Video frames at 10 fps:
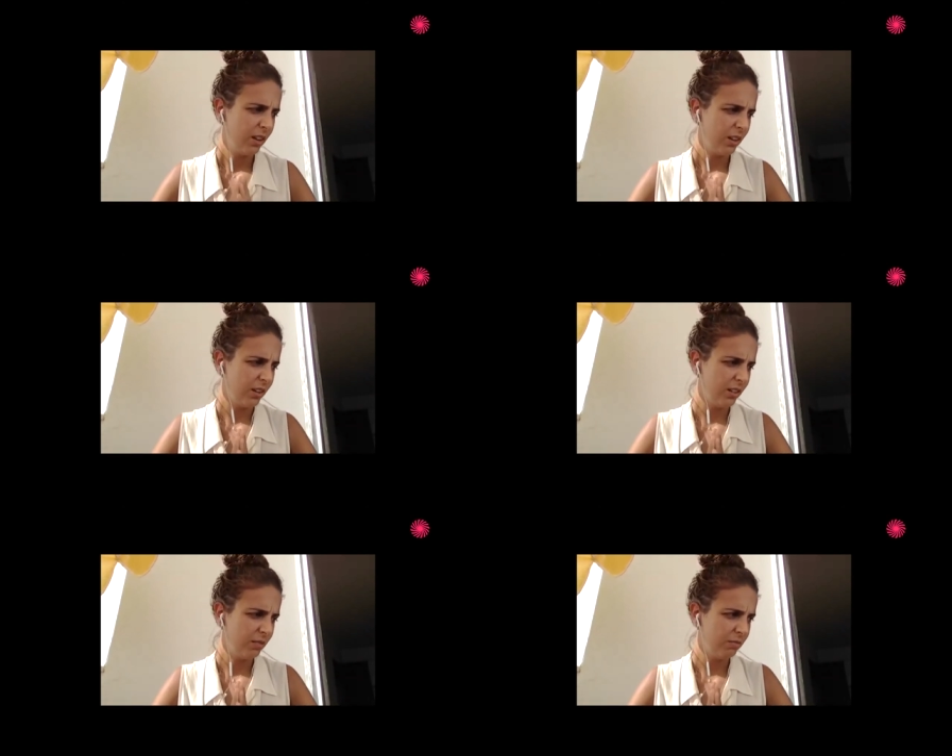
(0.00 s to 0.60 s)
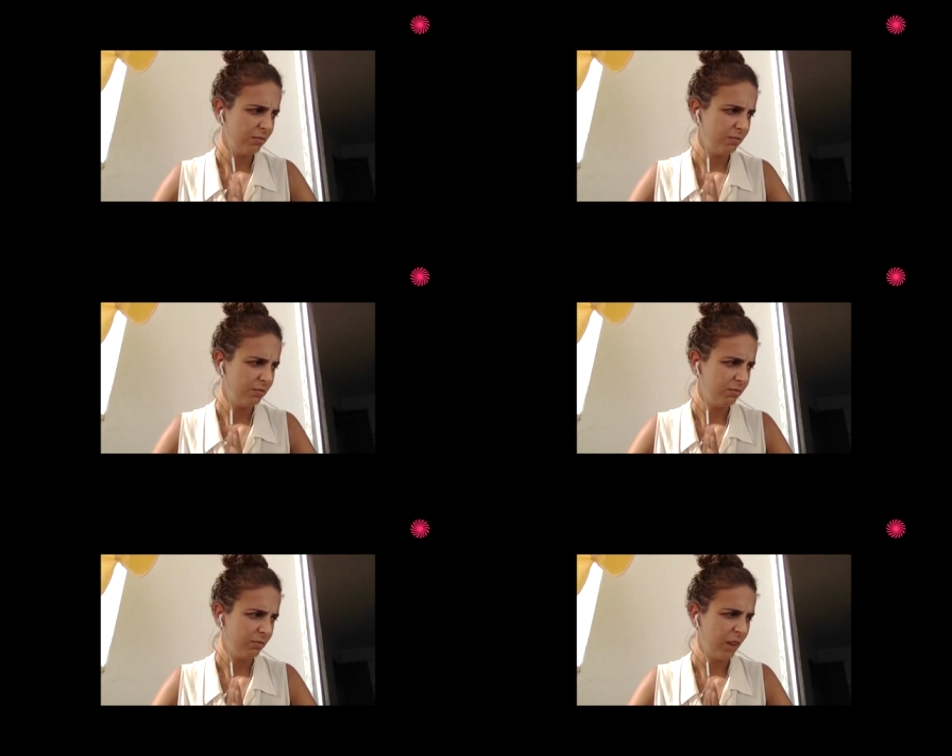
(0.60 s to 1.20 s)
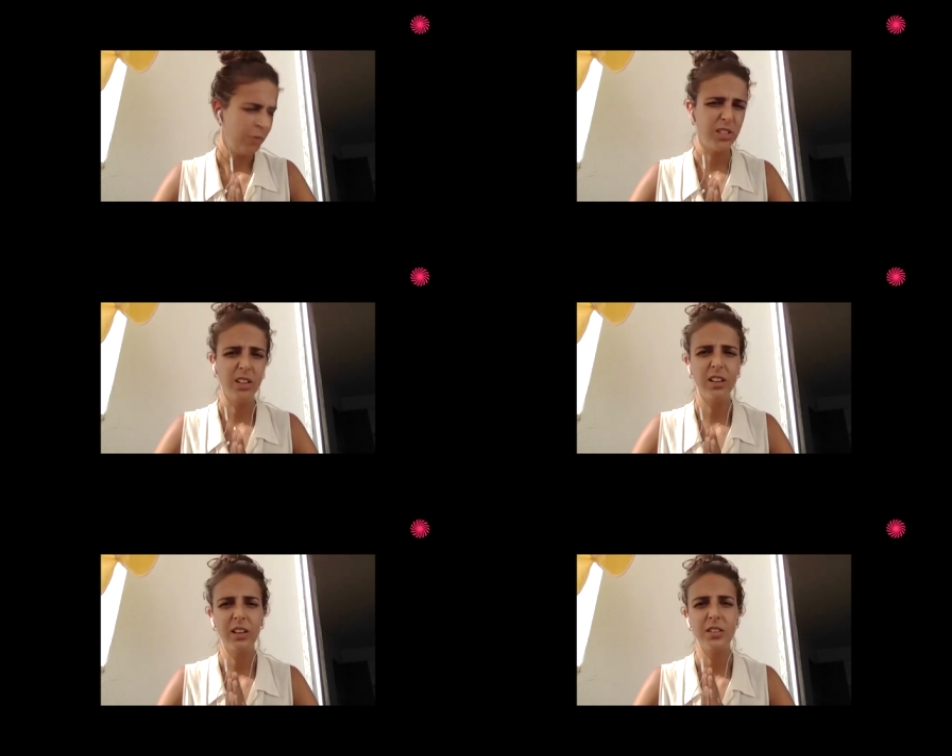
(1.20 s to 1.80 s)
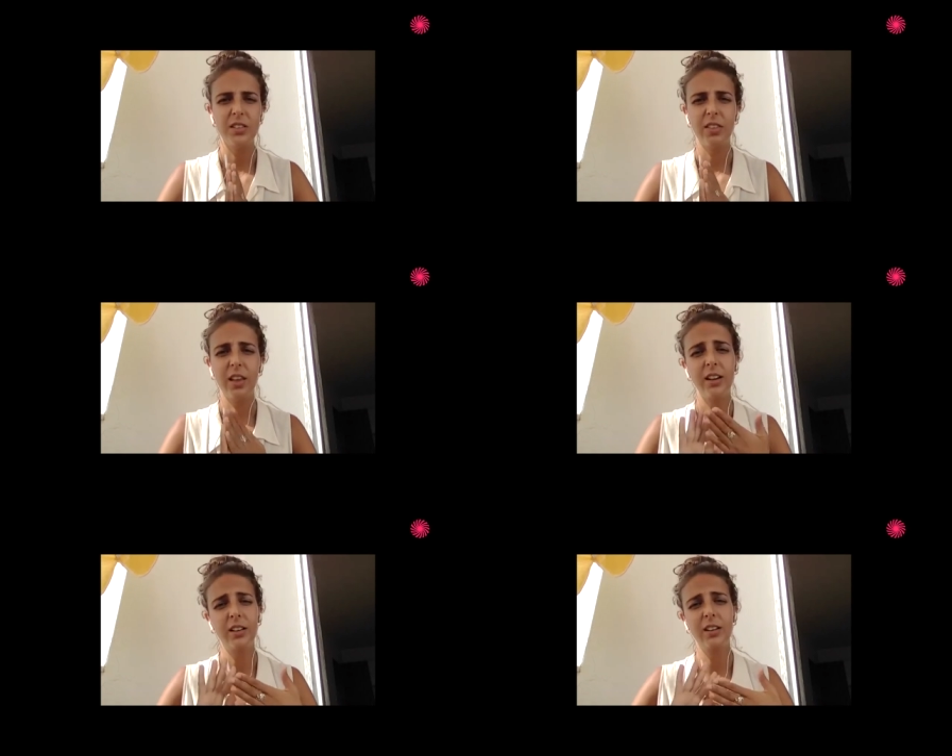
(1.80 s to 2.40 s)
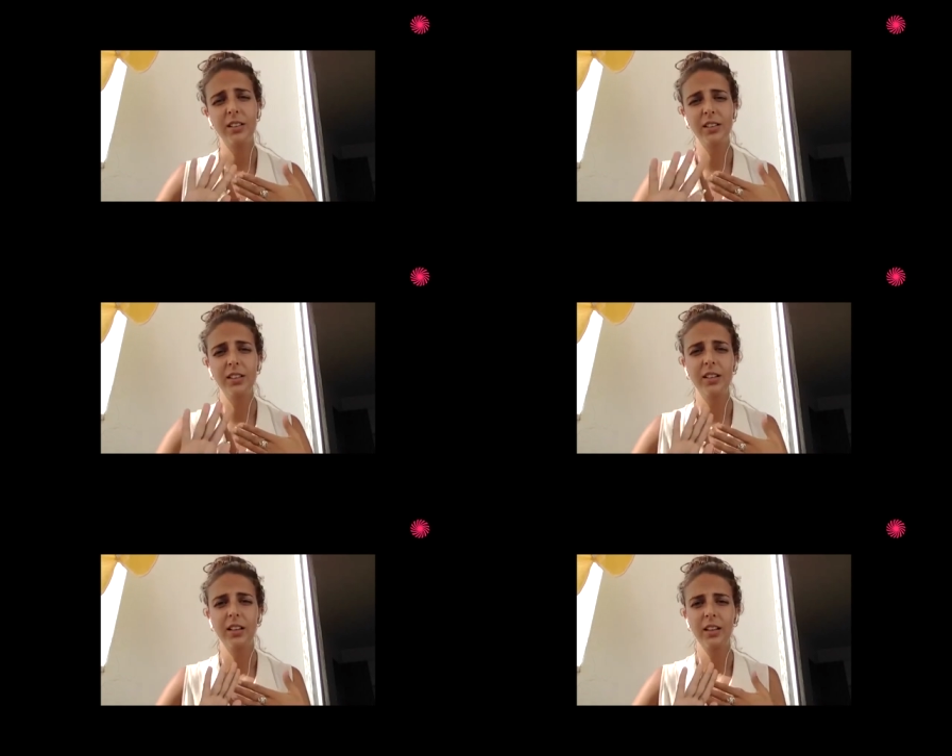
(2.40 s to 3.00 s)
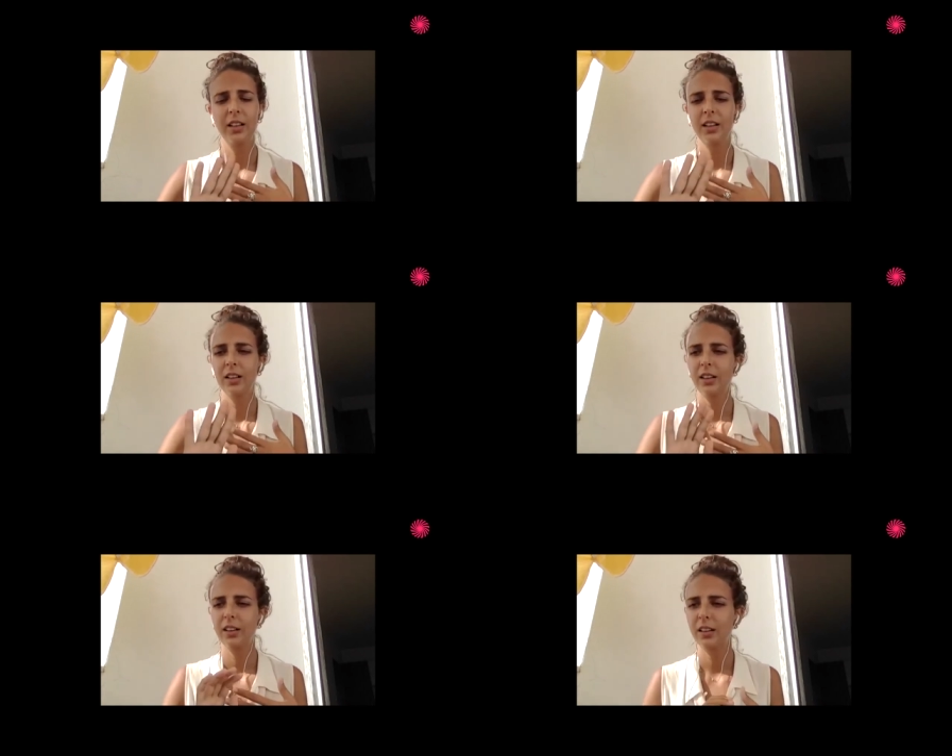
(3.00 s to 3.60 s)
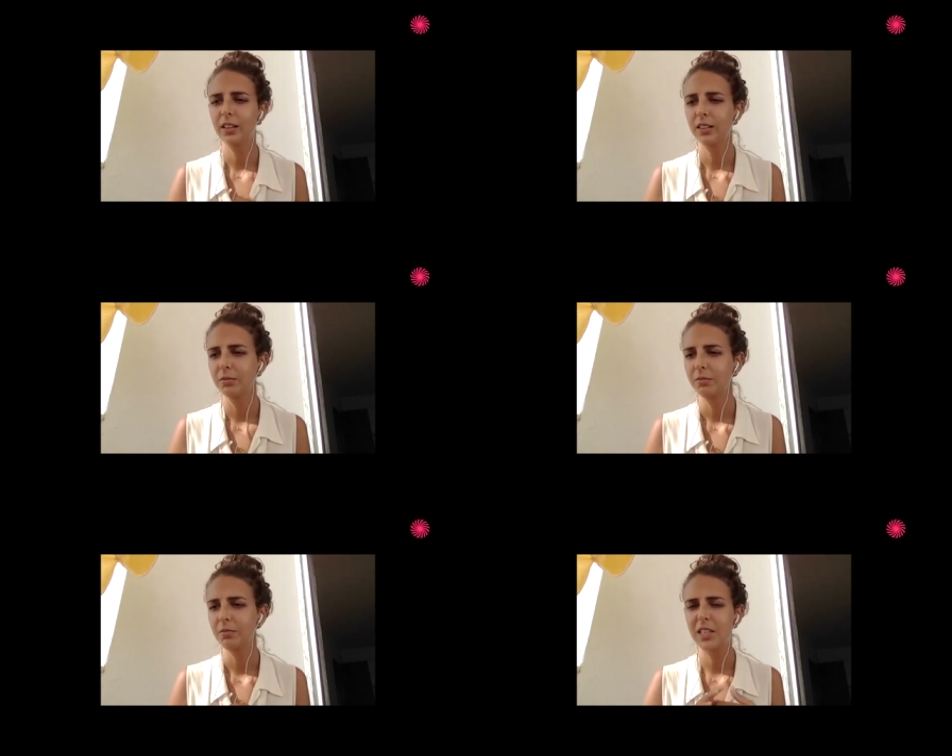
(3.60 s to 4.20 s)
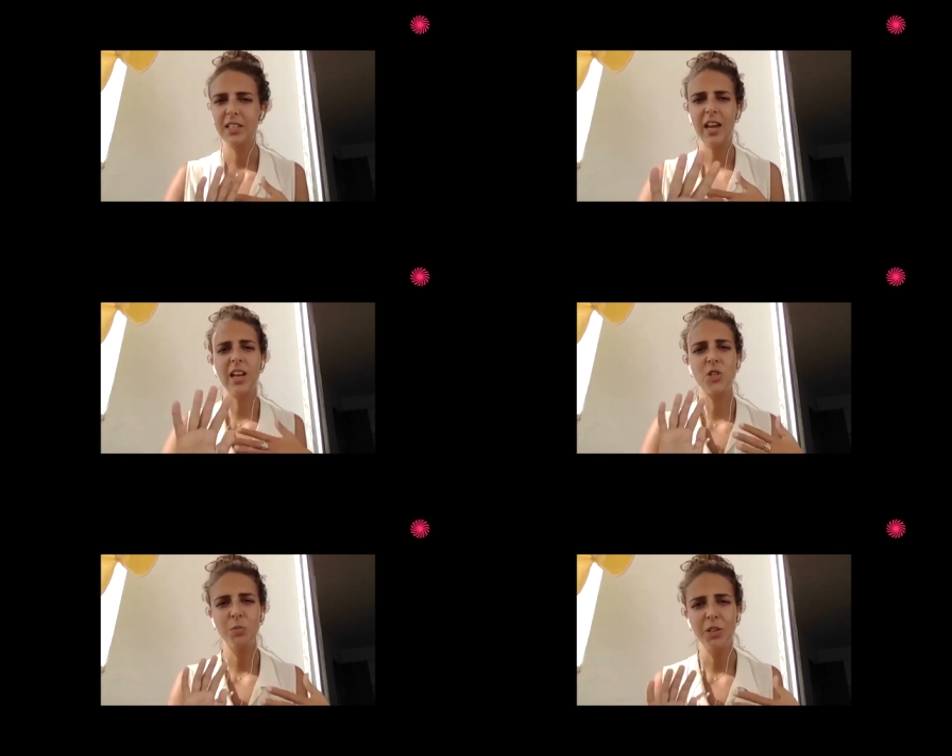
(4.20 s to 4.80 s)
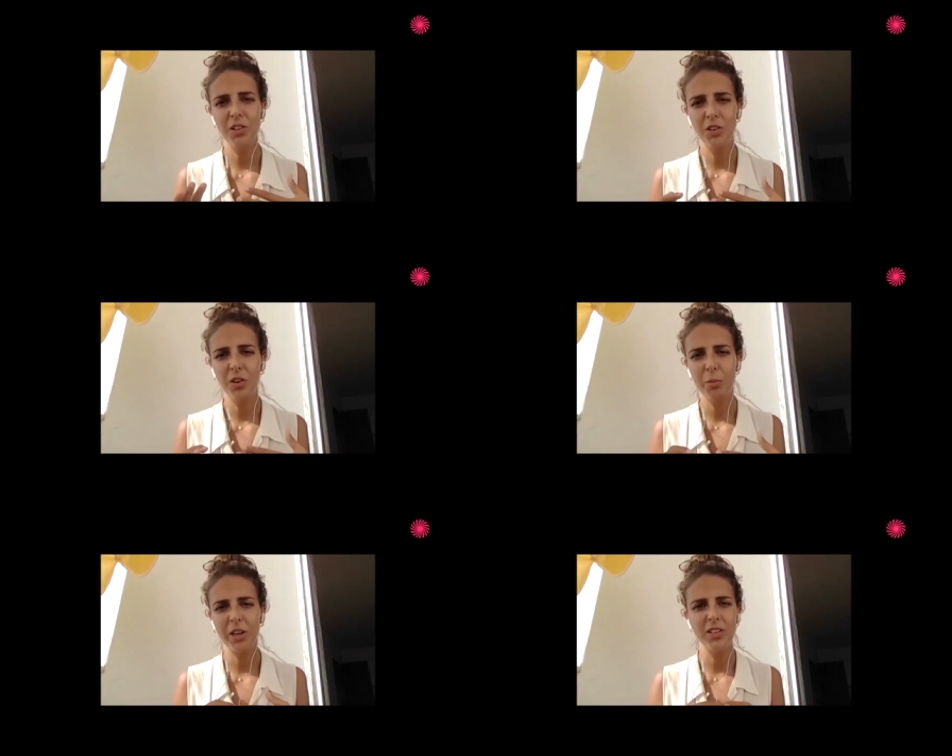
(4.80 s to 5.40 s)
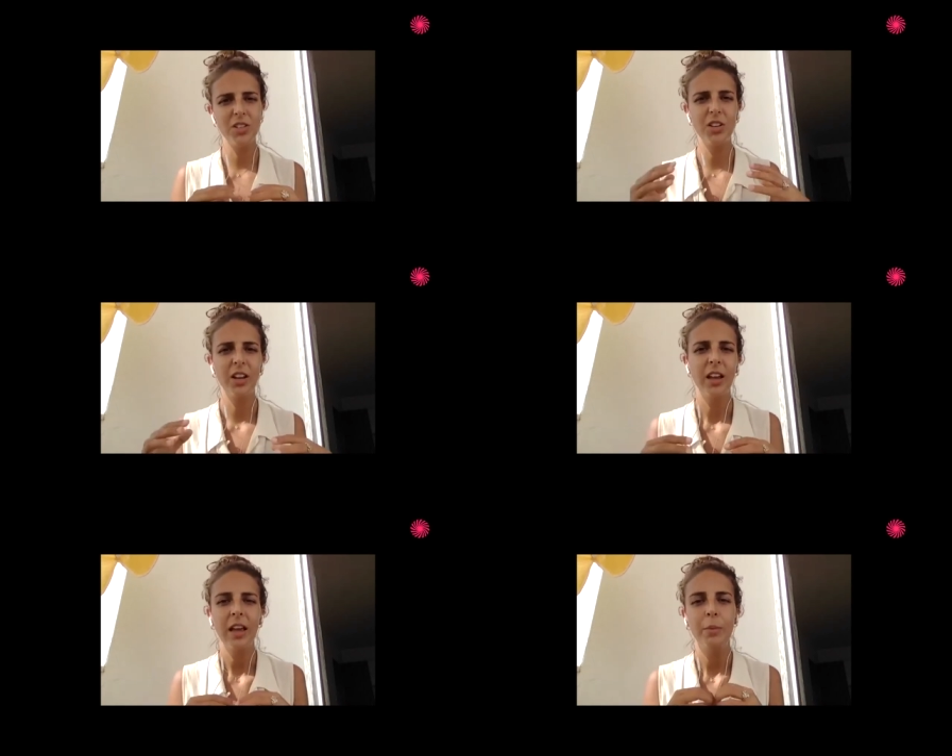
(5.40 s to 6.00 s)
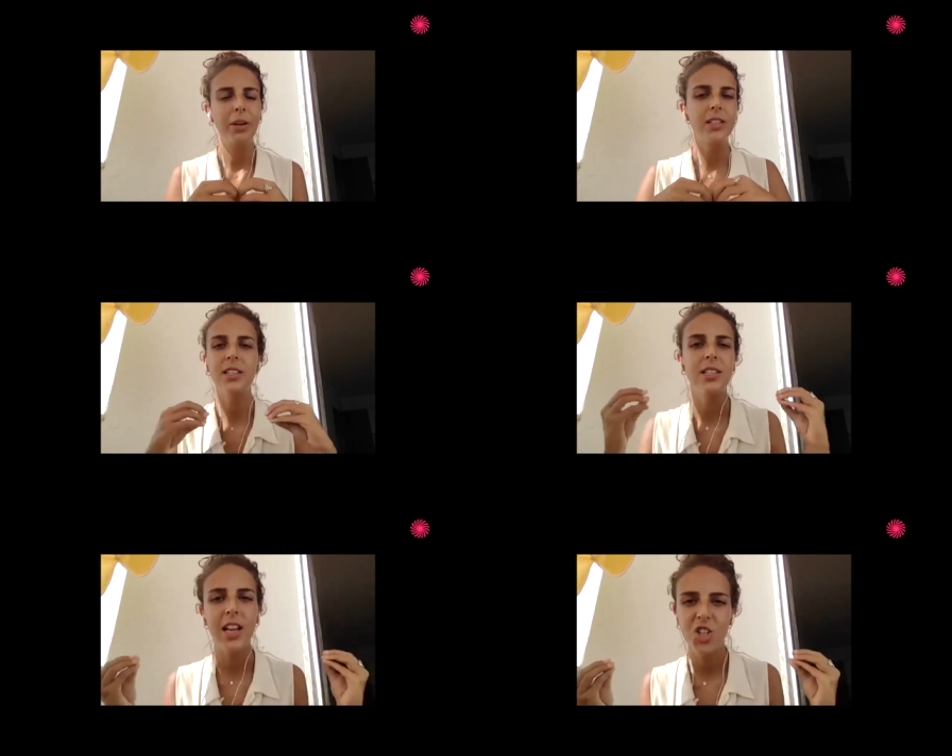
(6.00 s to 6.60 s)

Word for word: um, I would say aesthetical, um, detachment, you know, because you, because it's not